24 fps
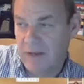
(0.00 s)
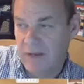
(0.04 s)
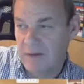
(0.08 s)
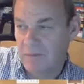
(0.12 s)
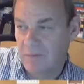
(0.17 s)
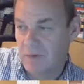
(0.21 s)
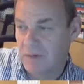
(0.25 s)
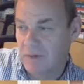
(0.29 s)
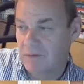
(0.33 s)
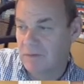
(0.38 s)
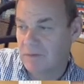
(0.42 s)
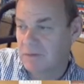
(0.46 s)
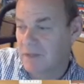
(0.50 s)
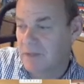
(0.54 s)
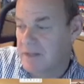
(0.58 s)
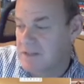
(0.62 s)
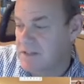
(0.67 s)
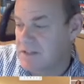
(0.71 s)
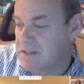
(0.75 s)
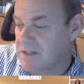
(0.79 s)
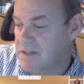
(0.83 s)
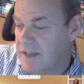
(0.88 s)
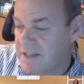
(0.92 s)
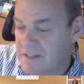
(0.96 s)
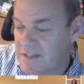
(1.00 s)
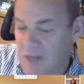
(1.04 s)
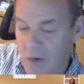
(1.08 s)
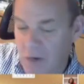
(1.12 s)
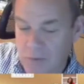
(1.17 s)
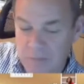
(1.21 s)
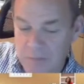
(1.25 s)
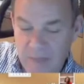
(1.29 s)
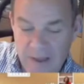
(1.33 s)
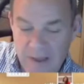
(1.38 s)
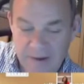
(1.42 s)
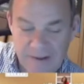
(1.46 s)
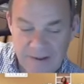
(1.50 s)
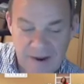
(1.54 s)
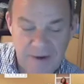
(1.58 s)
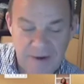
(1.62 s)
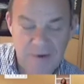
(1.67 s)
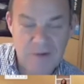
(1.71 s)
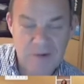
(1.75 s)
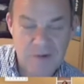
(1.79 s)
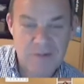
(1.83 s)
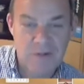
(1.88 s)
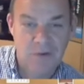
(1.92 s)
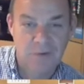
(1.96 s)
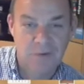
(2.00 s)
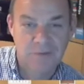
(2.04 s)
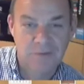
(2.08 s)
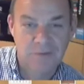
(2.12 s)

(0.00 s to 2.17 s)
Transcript: Well, let's hope that carries on.